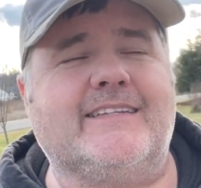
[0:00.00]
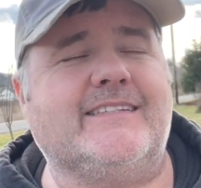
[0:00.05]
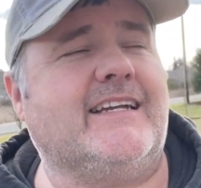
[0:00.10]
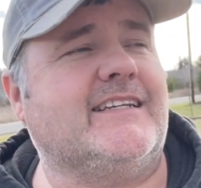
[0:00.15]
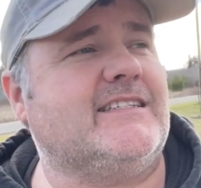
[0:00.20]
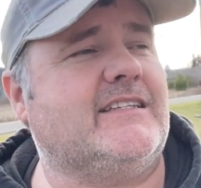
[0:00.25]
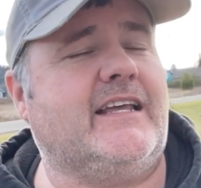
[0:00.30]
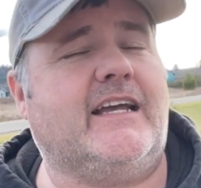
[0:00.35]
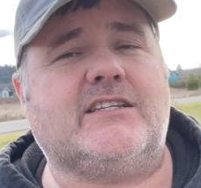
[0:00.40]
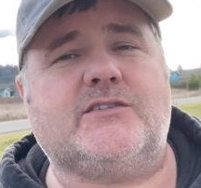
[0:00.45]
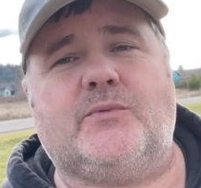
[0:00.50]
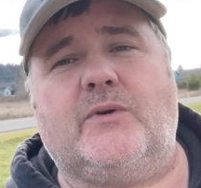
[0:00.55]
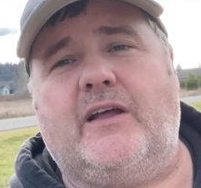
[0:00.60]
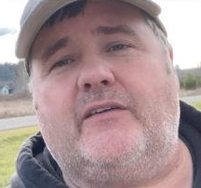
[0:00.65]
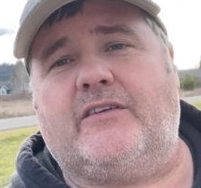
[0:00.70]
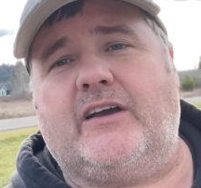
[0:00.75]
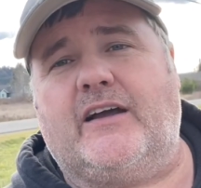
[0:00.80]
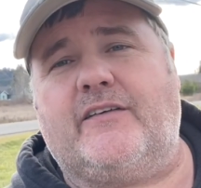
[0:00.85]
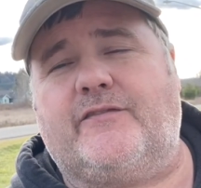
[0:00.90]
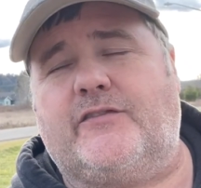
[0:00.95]
that's what
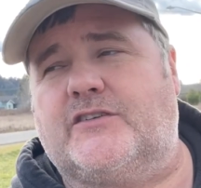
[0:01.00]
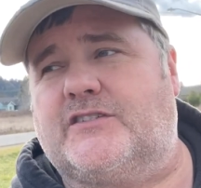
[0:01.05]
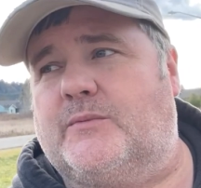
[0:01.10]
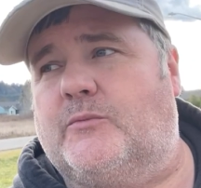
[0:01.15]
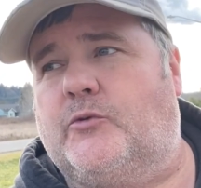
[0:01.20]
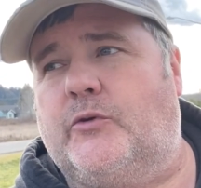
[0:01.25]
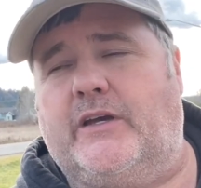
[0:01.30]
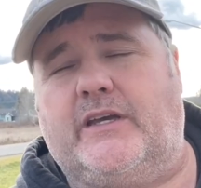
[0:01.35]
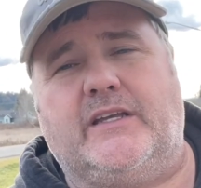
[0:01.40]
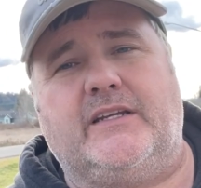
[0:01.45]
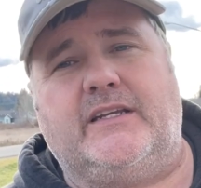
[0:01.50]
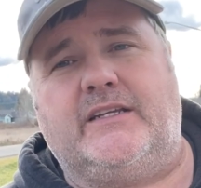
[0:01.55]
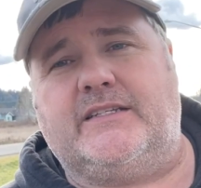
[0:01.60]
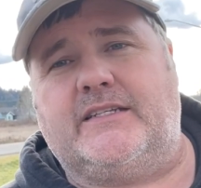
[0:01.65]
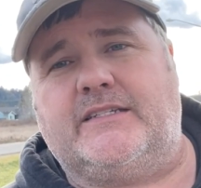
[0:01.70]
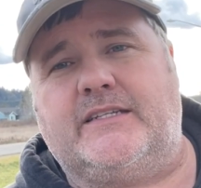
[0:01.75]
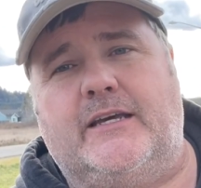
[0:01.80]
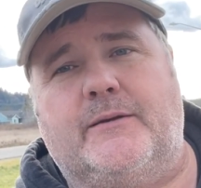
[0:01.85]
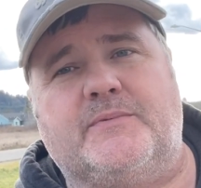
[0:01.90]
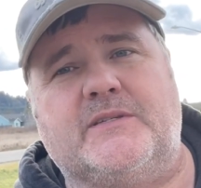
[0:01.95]
I've got for some quick and easy
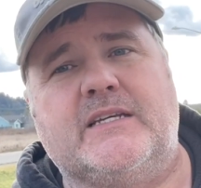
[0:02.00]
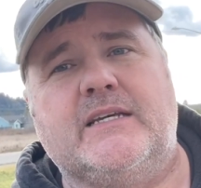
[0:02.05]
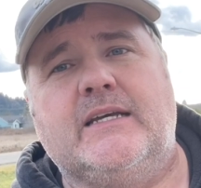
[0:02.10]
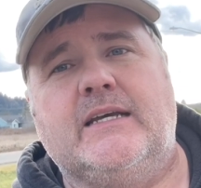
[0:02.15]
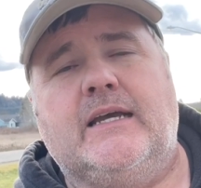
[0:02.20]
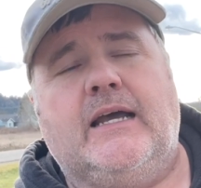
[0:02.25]
tips.